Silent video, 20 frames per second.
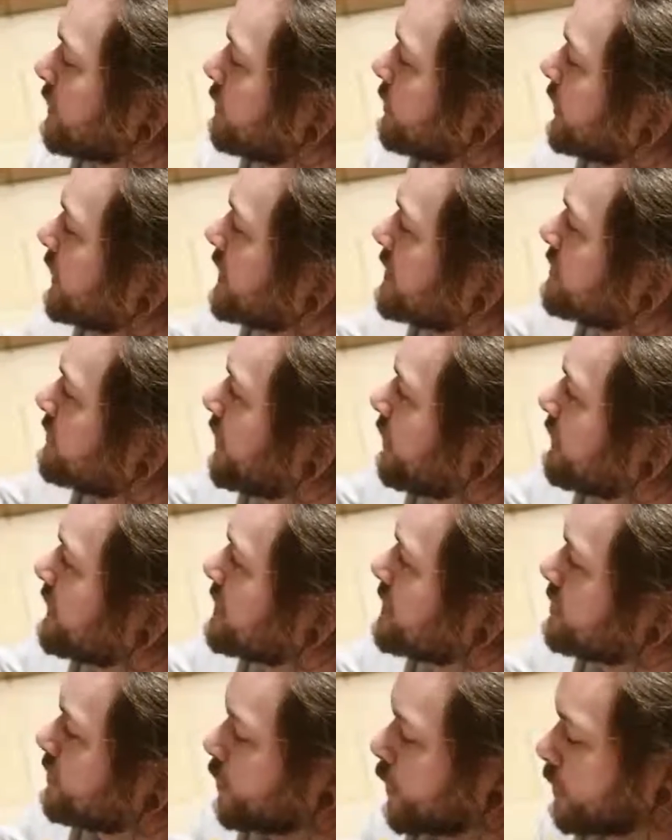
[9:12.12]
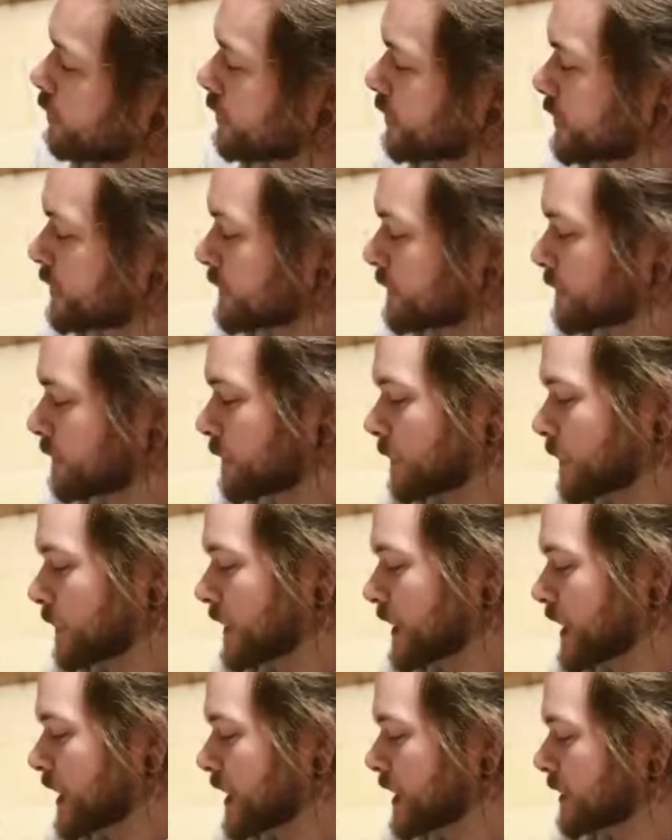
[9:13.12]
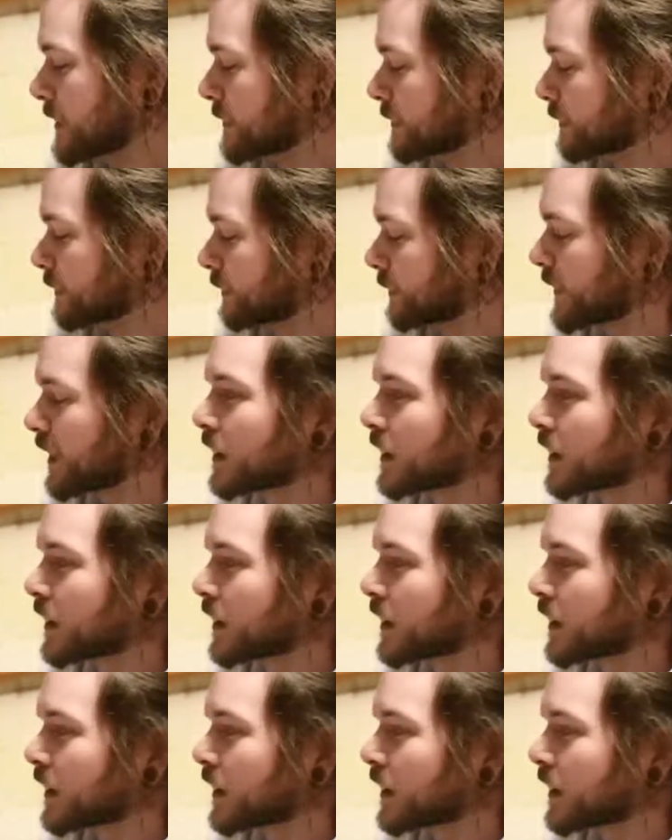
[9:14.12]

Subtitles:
but it's very swollen. My